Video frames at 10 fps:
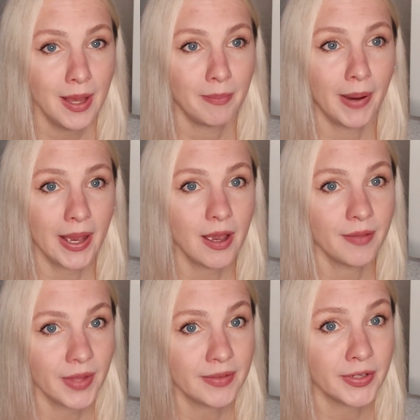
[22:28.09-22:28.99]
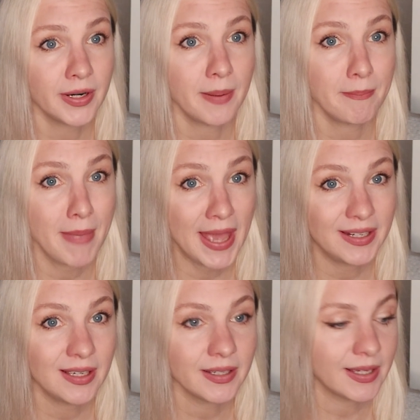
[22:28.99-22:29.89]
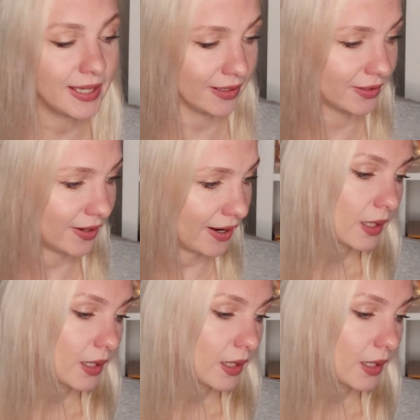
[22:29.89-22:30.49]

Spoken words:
by another maniac killer.